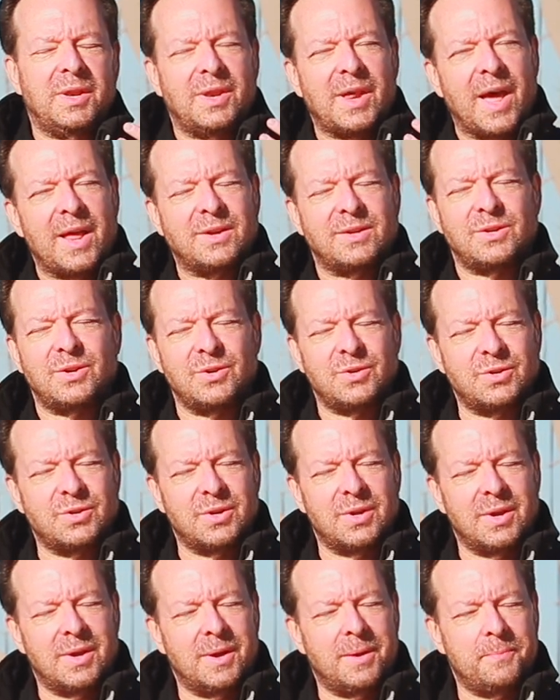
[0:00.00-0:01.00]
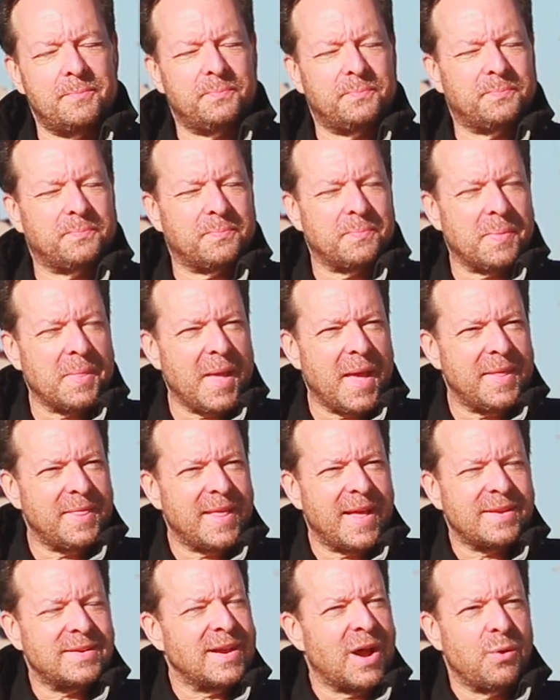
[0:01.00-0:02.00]
that's just uh,
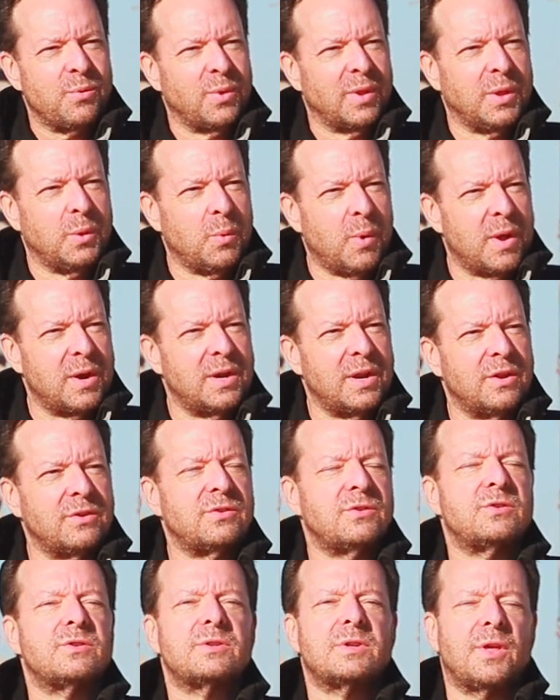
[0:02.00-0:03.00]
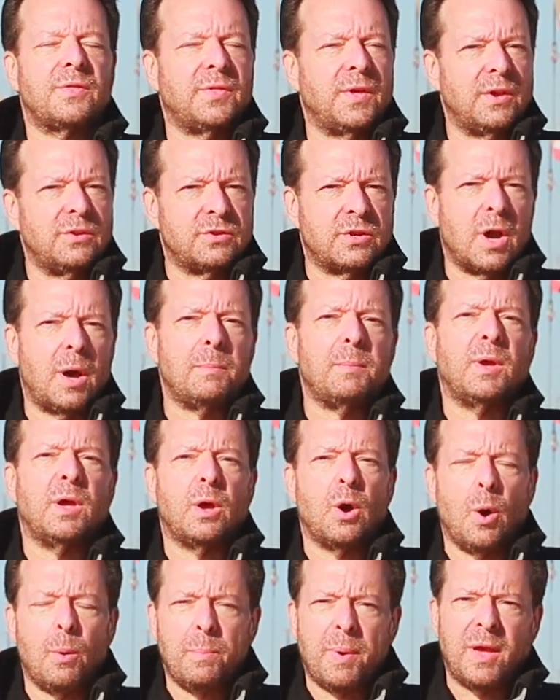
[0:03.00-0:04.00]
that's not really what it is. It's just that things come and
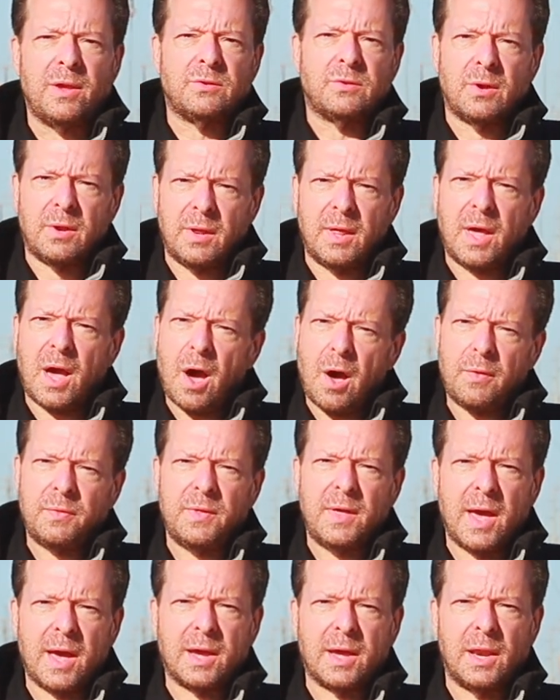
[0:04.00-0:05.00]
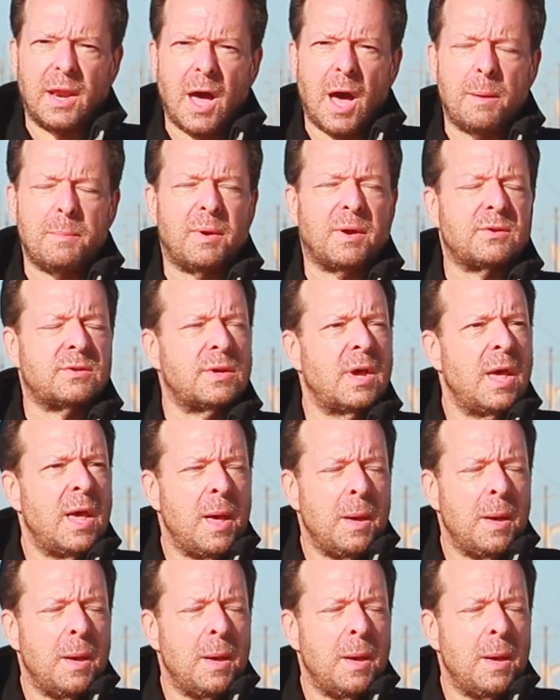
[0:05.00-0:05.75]
go based on the on the economics.